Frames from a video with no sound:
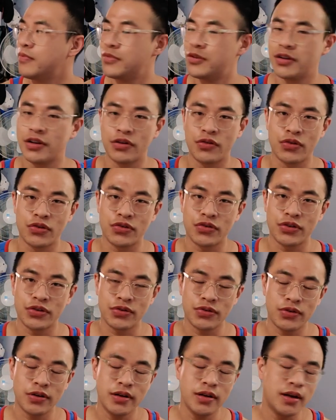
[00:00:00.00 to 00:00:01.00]
to the grocery
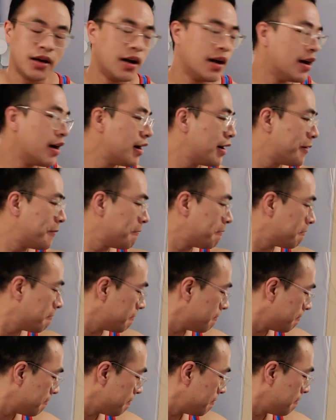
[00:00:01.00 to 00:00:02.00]
store,
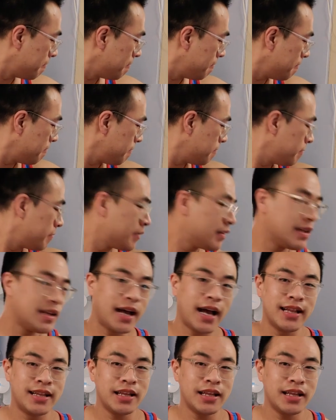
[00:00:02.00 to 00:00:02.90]
I